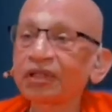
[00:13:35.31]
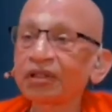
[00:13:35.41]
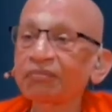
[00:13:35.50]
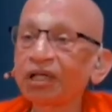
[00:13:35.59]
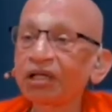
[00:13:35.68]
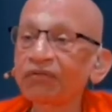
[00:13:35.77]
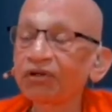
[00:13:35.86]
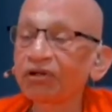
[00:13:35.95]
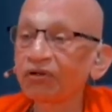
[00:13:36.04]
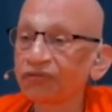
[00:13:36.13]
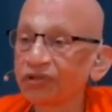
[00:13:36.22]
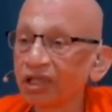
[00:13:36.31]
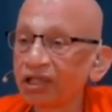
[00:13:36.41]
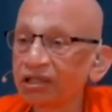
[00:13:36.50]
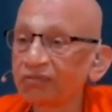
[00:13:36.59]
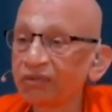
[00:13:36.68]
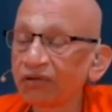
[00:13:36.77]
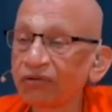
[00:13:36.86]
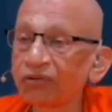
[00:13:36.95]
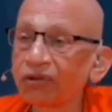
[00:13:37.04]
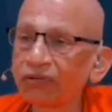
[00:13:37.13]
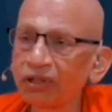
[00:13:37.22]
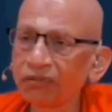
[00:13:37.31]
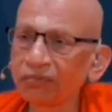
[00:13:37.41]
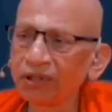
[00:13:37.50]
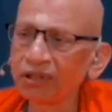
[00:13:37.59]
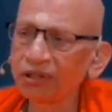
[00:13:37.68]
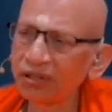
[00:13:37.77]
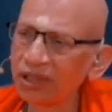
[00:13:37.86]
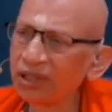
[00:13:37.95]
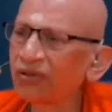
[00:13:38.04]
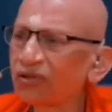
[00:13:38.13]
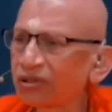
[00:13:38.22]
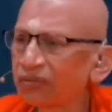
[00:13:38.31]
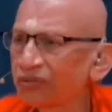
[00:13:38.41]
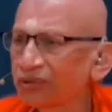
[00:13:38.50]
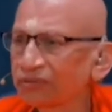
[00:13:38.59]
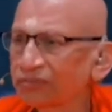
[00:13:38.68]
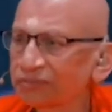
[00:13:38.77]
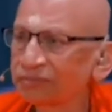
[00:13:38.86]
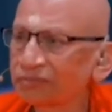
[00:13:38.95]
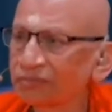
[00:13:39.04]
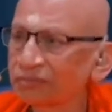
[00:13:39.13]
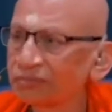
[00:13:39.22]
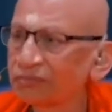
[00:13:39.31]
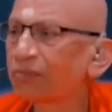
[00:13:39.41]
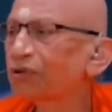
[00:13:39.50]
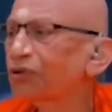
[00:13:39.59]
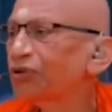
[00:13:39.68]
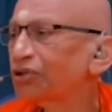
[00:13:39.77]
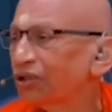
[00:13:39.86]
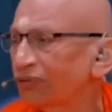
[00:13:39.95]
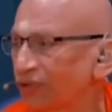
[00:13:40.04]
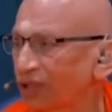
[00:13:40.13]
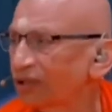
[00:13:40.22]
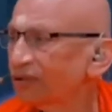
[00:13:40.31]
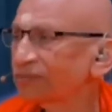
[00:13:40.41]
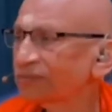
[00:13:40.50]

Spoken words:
by way of science, by way of development, great contribution, by producing wealth.